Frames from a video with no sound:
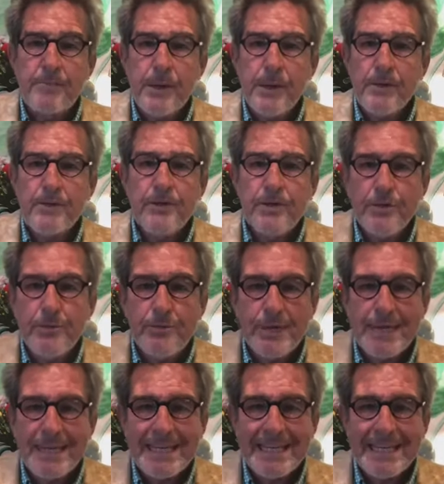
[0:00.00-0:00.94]
A poetry
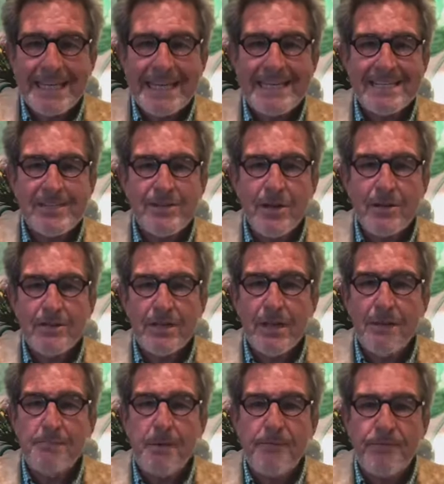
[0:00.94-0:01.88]
reading is
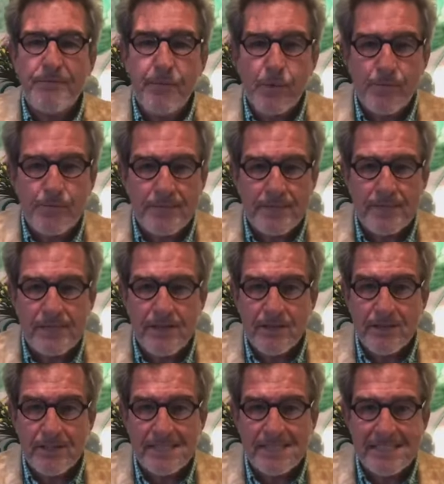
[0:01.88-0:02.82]
not a
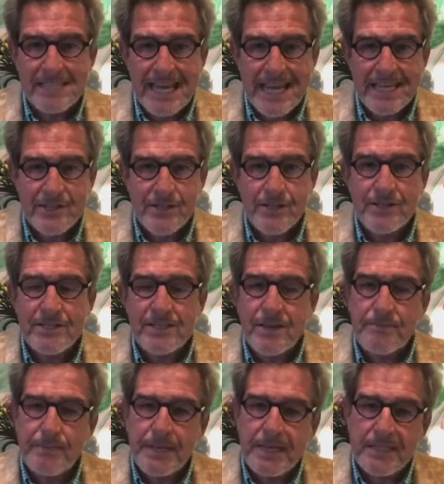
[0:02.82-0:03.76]
performance on a stage. It's
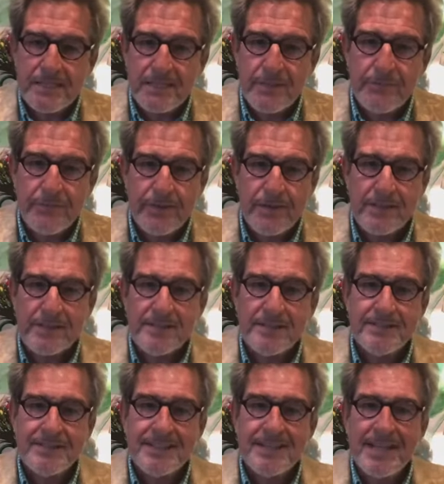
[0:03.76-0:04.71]
something
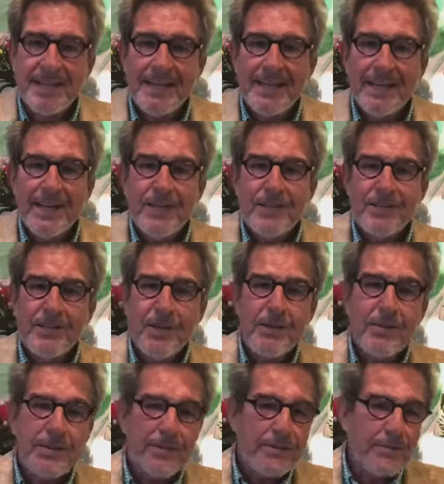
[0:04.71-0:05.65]
different.
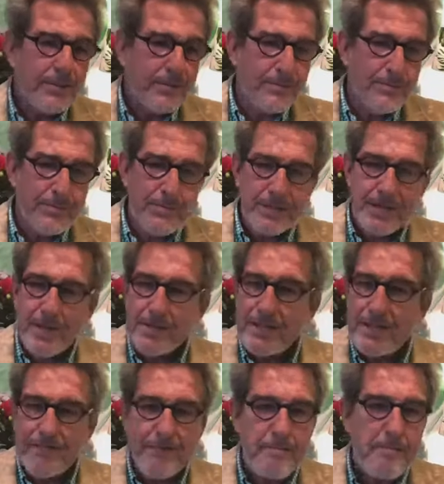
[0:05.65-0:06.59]
You know, that we
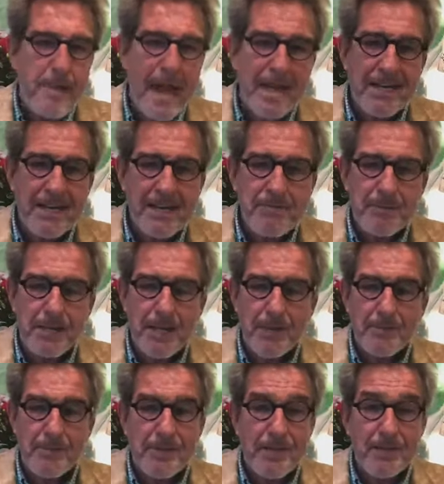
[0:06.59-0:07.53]
don't have a band up
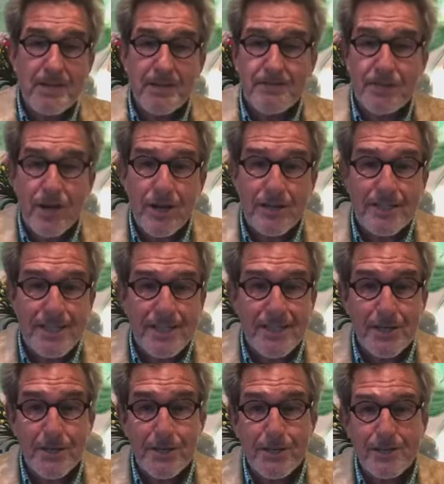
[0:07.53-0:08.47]
here. We don't have
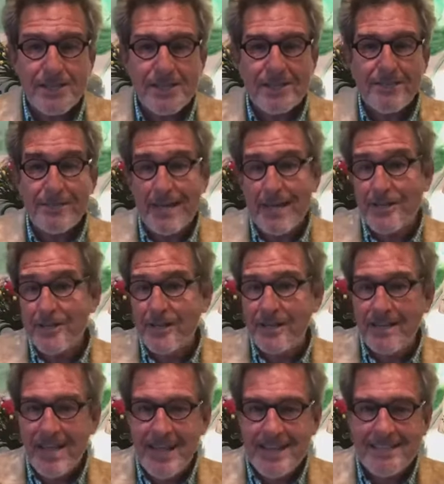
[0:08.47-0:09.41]
dancing girls and
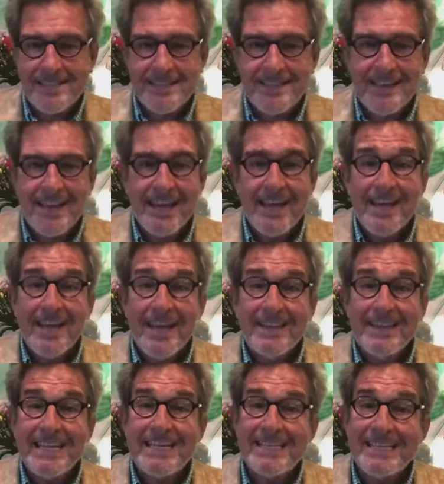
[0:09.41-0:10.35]
flashing lights.
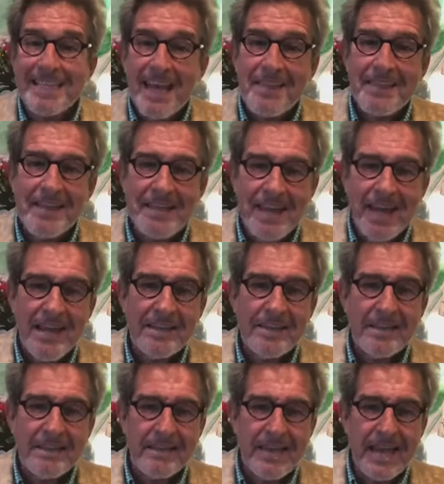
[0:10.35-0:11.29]
There's nothing
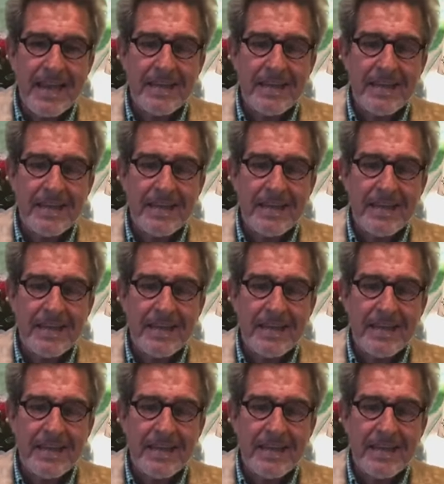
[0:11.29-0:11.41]
other